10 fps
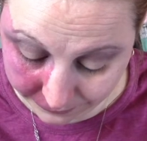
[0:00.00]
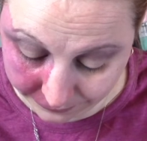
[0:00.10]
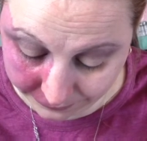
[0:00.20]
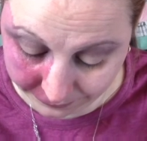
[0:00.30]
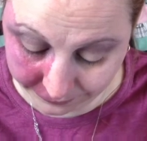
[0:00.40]

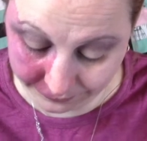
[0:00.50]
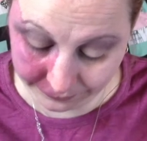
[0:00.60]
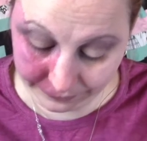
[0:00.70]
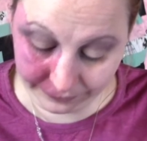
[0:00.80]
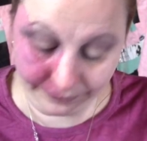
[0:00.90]

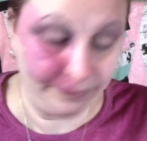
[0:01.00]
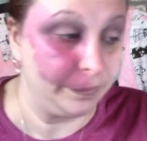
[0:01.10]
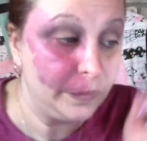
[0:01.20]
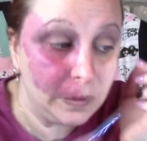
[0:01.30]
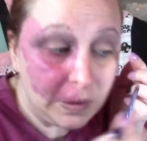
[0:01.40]

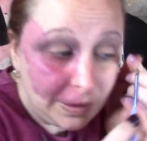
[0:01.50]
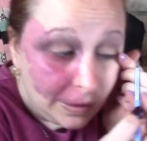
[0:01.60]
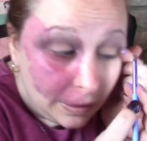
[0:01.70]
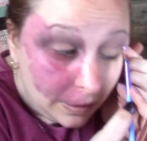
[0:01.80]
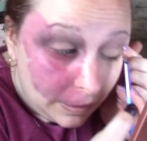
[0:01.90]

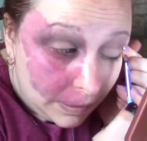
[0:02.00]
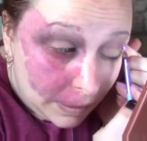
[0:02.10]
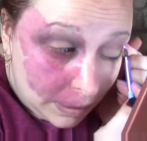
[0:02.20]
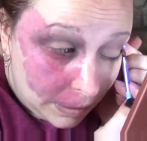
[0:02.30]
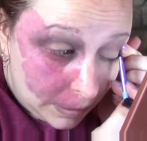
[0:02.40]

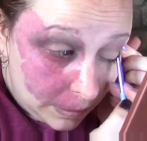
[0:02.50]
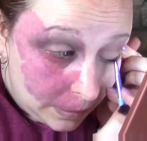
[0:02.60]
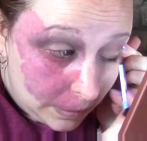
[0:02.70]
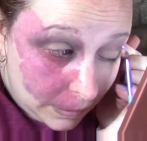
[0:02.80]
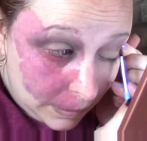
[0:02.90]

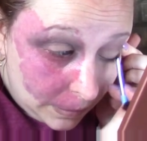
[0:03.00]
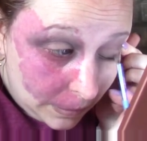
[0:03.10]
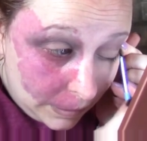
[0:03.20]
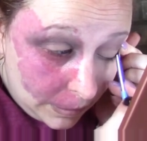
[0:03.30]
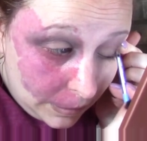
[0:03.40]

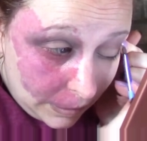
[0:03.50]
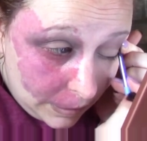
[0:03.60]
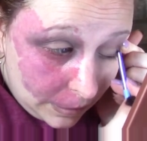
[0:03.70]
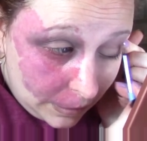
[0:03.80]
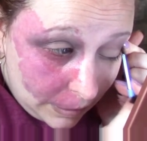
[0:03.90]

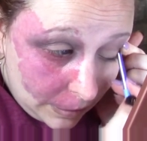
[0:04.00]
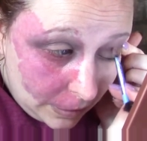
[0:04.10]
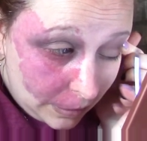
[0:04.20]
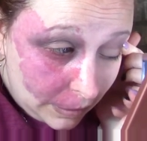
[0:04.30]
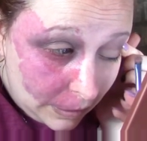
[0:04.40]

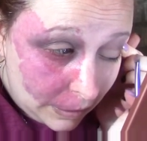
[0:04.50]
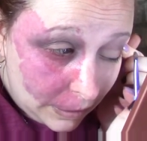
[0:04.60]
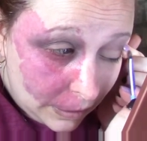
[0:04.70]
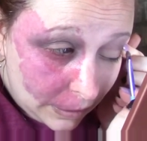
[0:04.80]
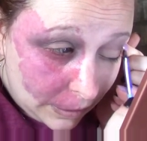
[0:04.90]

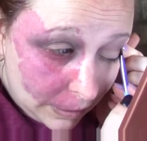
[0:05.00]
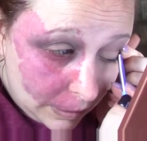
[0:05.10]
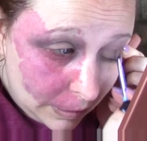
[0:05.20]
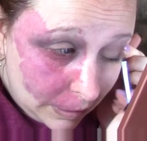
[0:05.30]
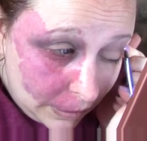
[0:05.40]

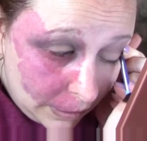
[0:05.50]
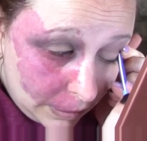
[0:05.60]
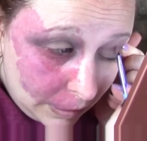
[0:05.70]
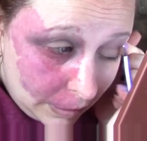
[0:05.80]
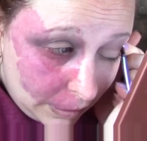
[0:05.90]

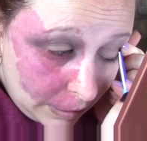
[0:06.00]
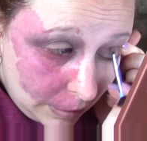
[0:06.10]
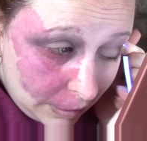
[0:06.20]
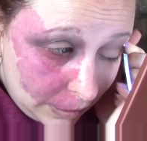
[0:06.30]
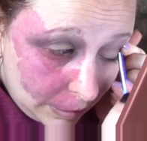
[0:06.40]

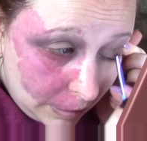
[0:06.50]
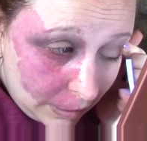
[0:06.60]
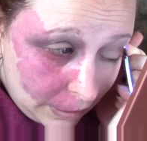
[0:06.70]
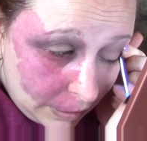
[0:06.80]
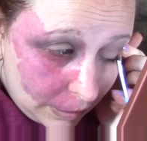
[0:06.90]

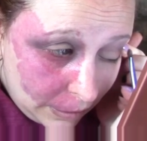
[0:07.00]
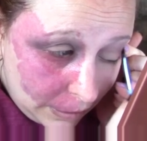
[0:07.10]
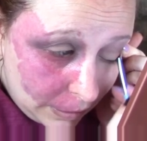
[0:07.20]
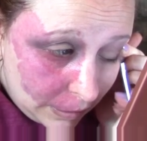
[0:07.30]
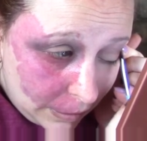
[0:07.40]

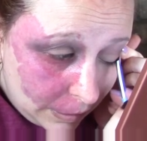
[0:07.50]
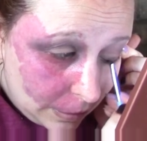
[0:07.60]
No one is speaking in this clip.